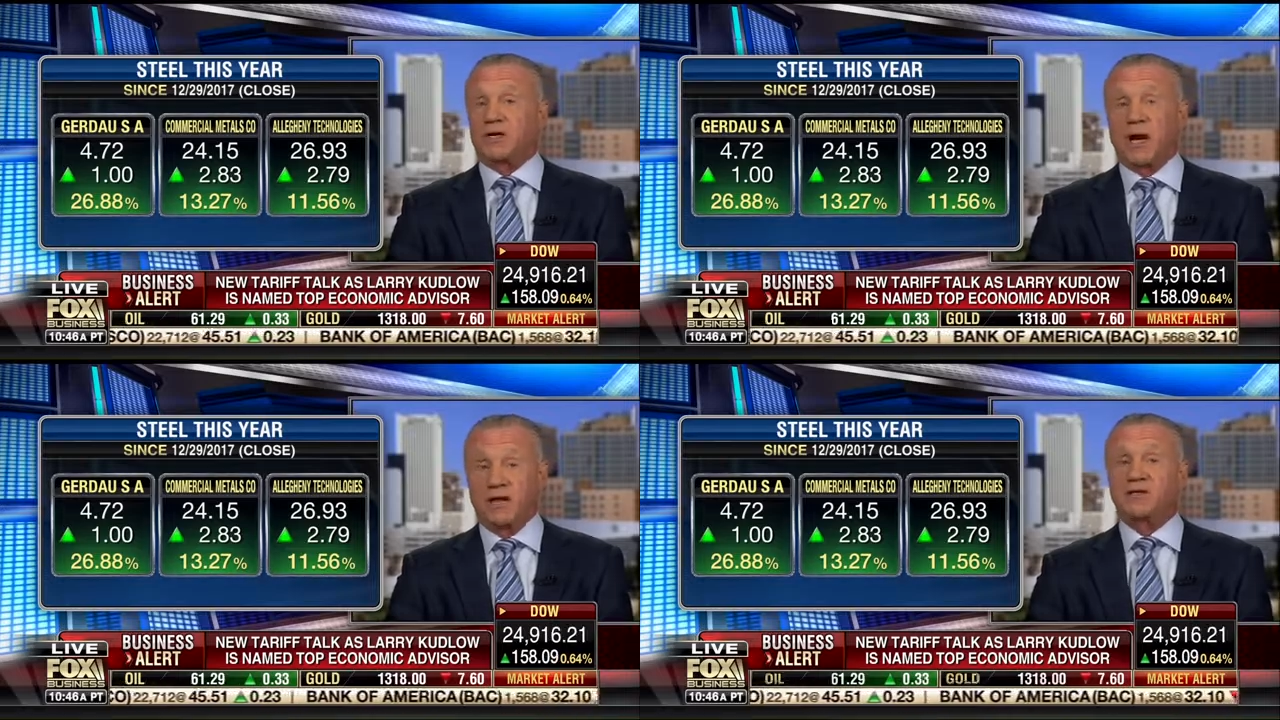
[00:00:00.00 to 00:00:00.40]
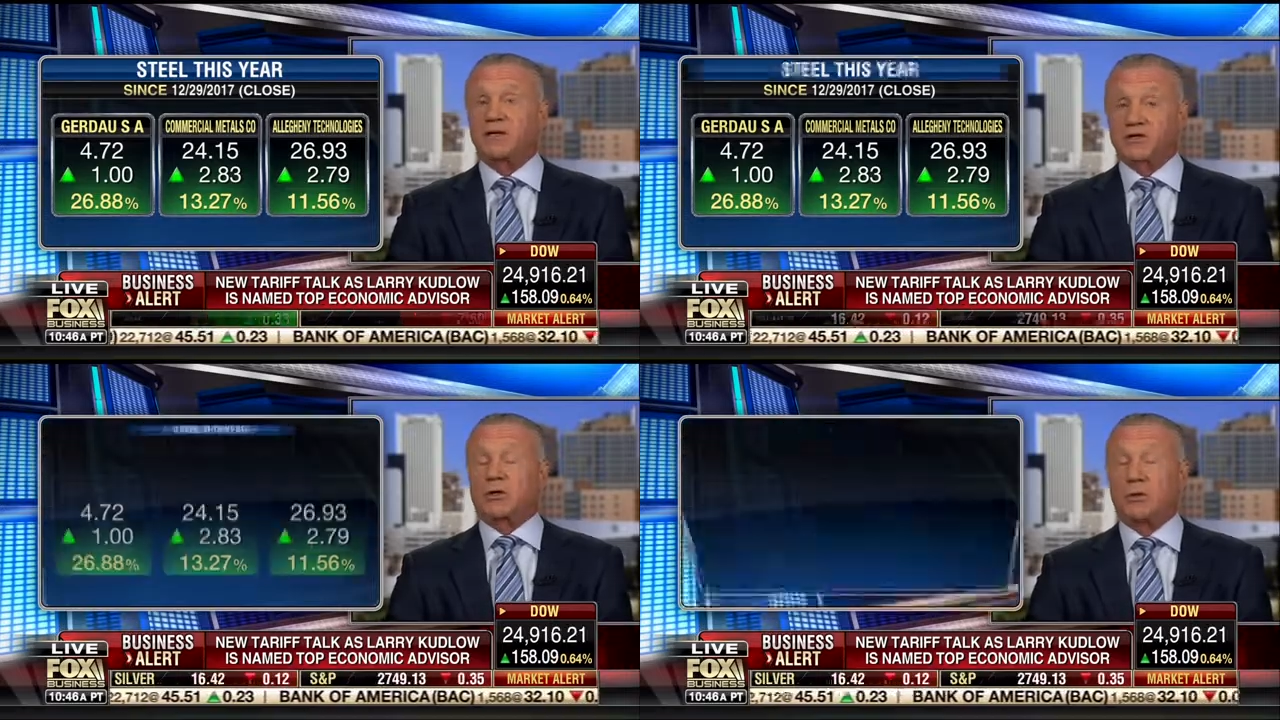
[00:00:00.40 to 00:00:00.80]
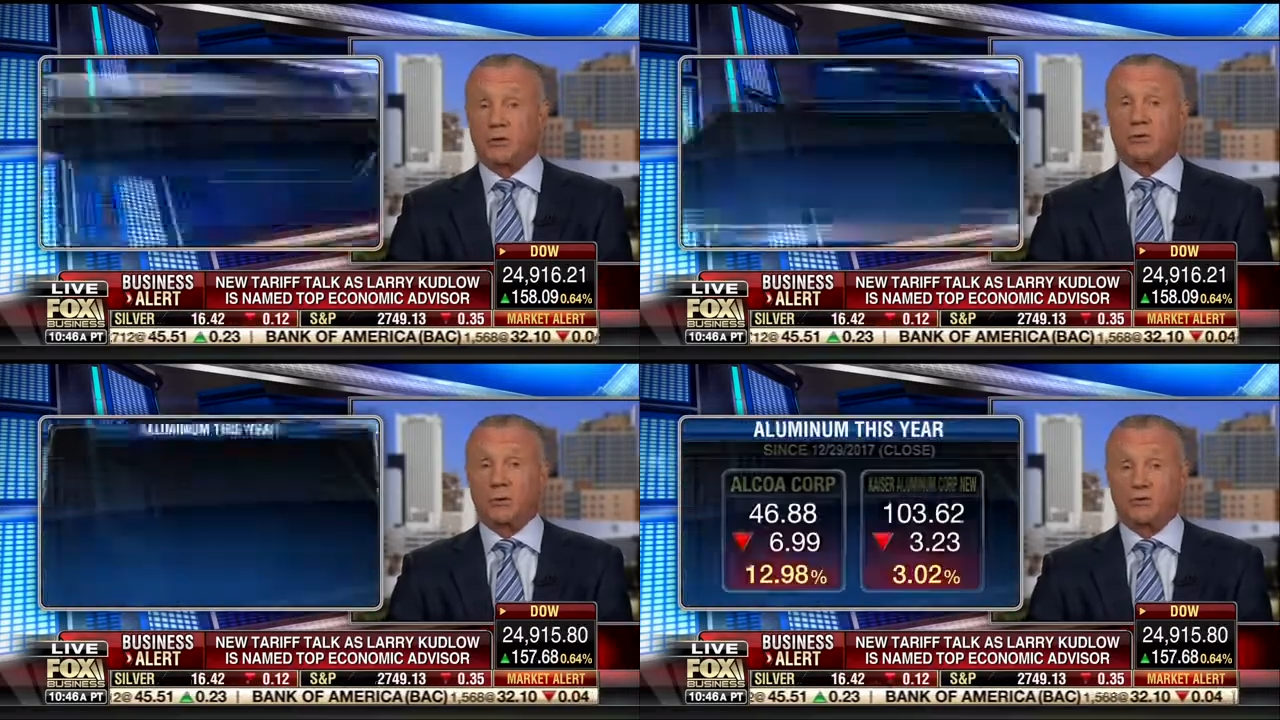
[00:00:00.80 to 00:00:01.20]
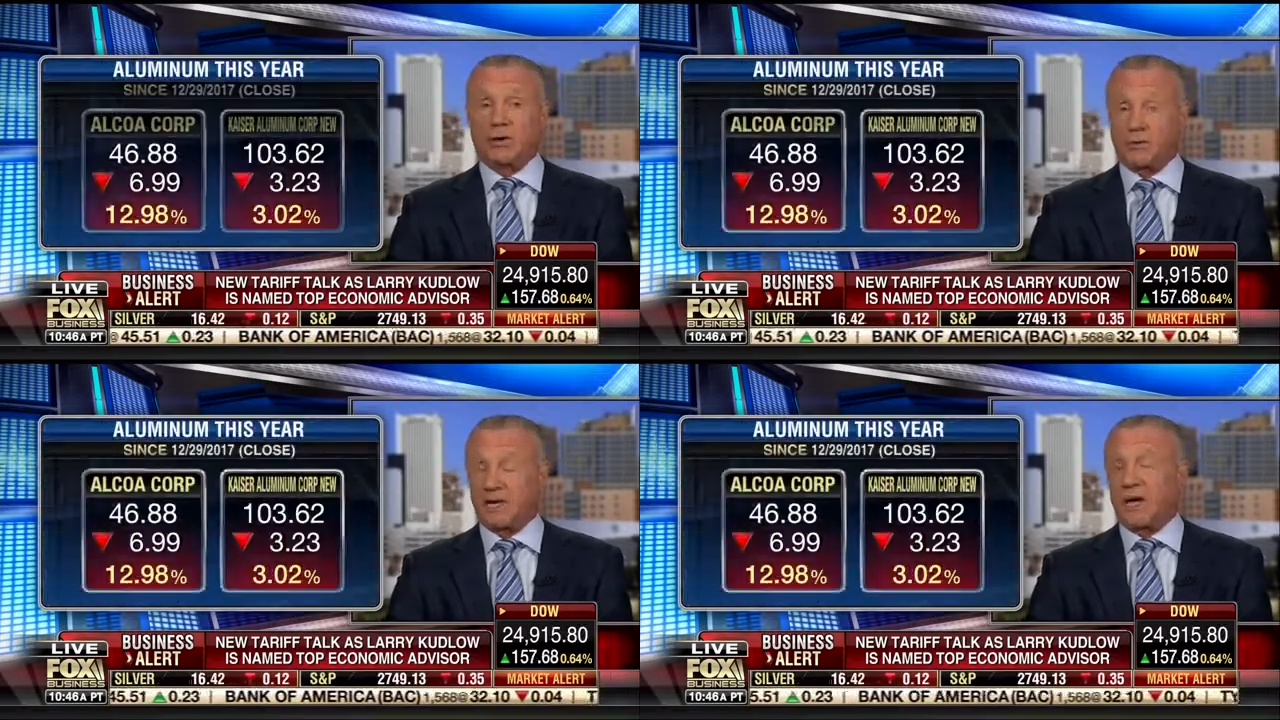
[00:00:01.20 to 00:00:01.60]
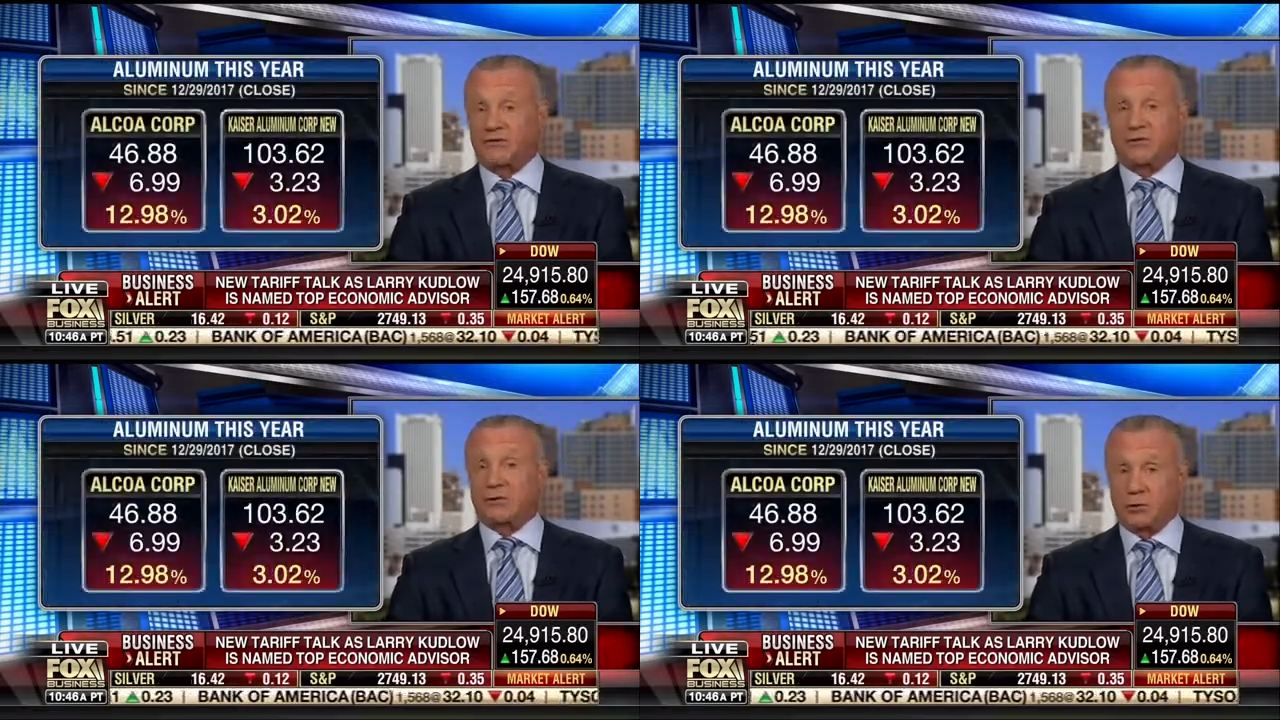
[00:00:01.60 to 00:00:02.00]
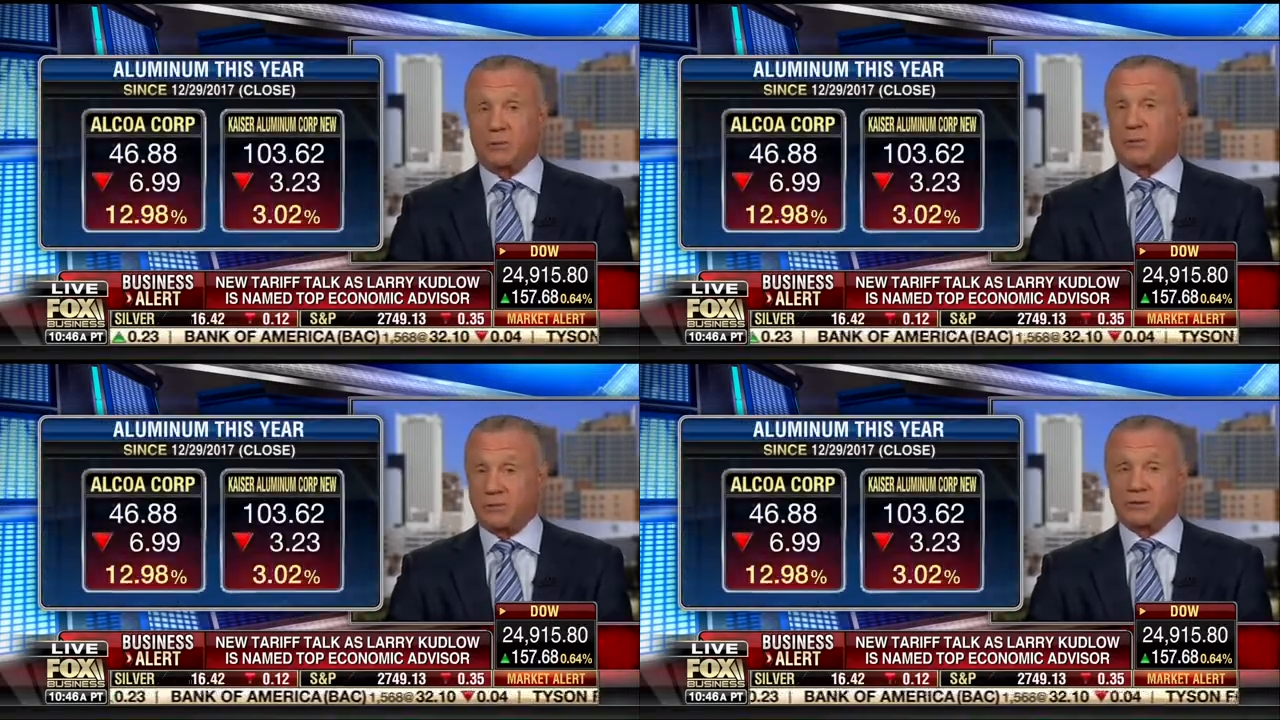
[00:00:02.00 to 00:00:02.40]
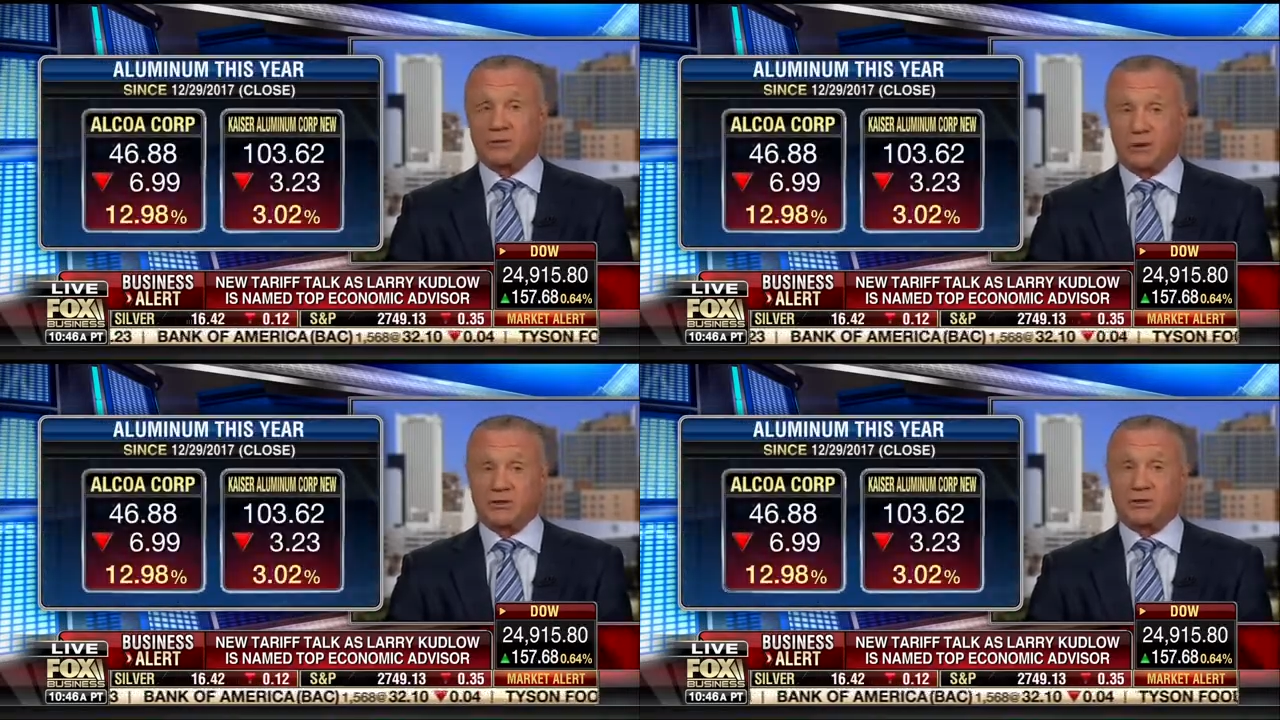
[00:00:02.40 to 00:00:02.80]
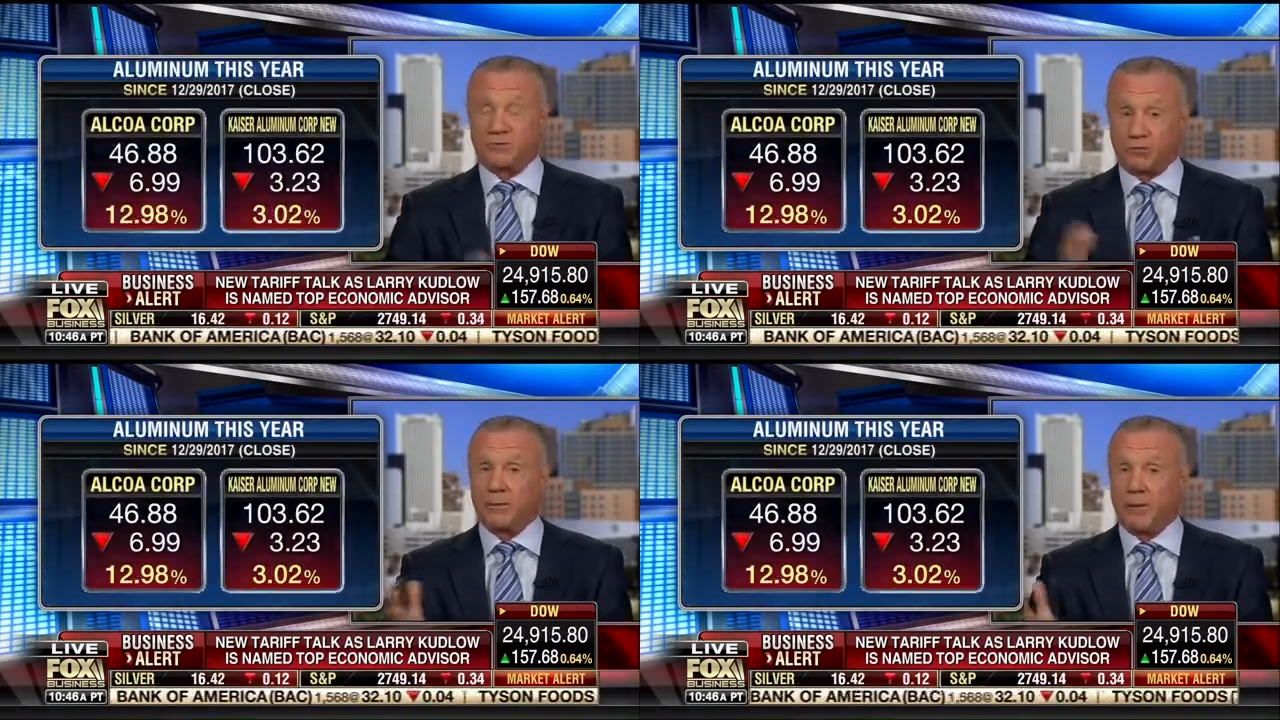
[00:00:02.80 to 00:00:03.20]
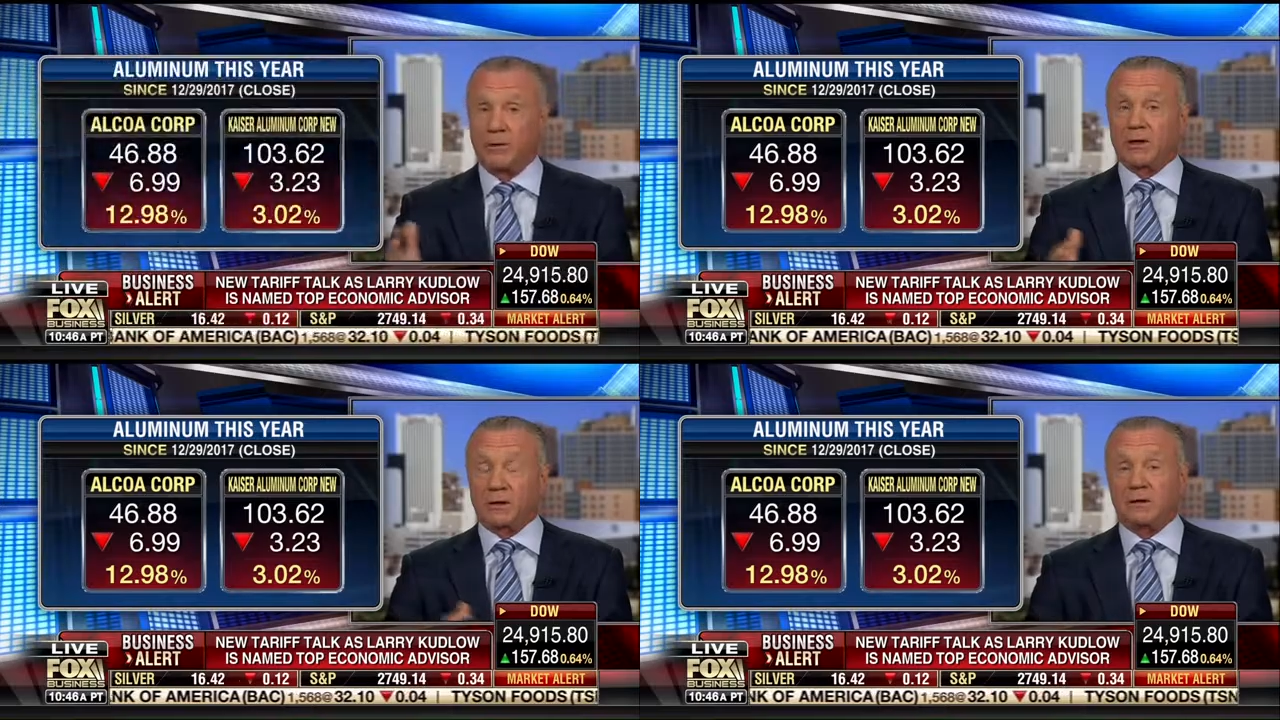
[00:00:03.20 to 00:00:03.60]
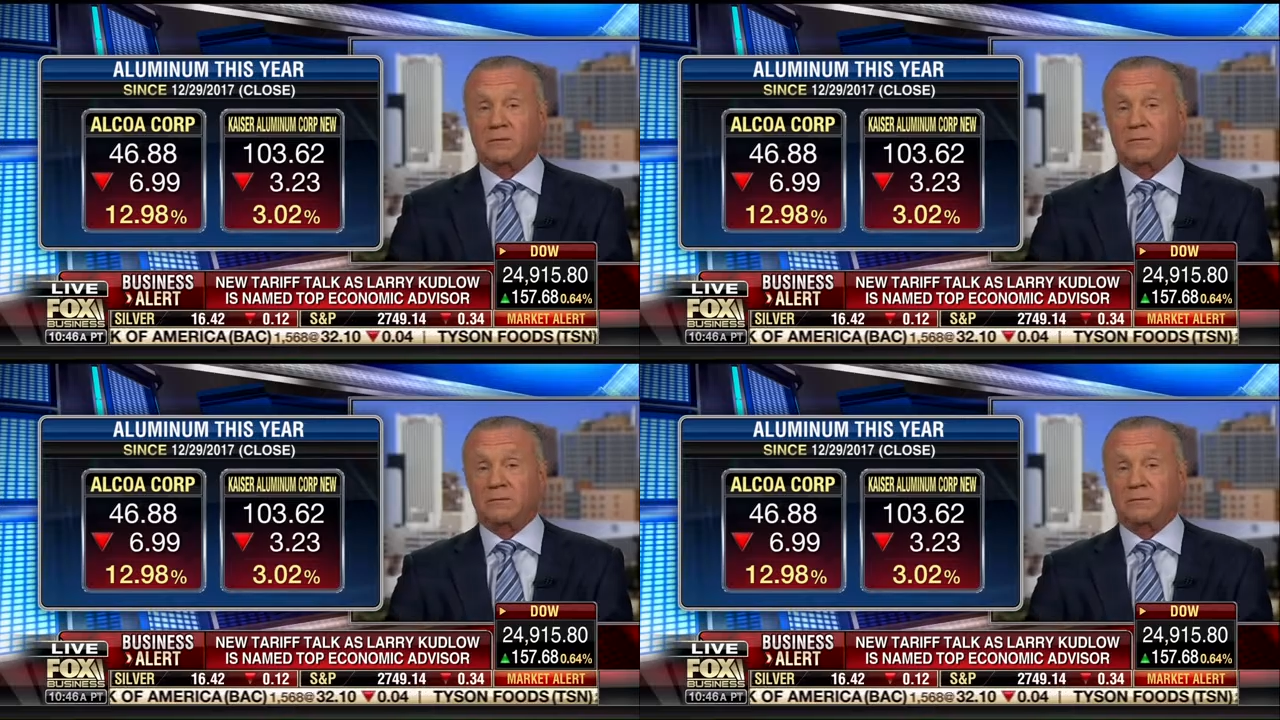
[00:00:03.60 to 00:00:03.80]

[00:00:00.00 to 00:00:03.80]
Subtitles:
and I think it's a good move on behalf of the Trump administration for America.